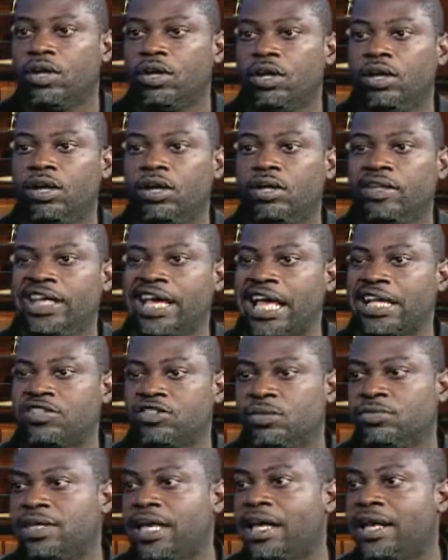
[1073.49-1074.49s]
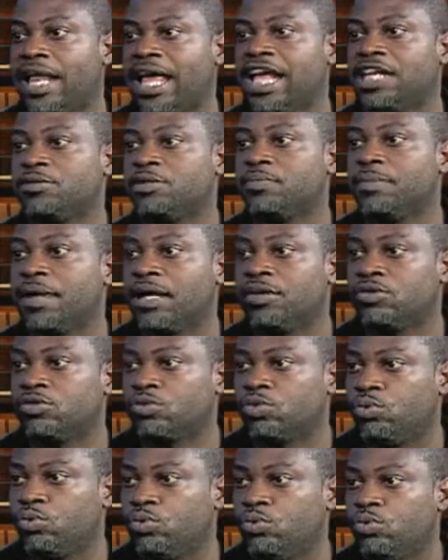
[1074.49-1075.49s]
Uh, they sometimes ask me about the
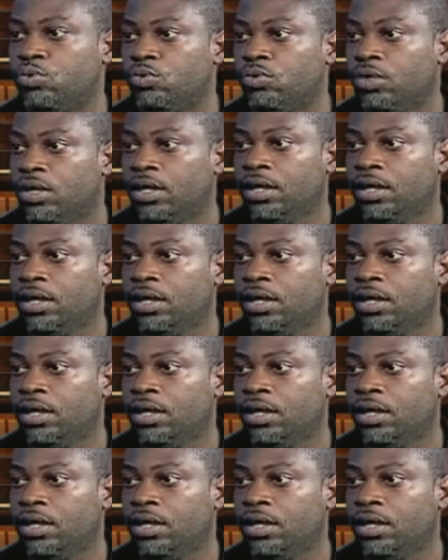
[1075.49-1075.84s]
school,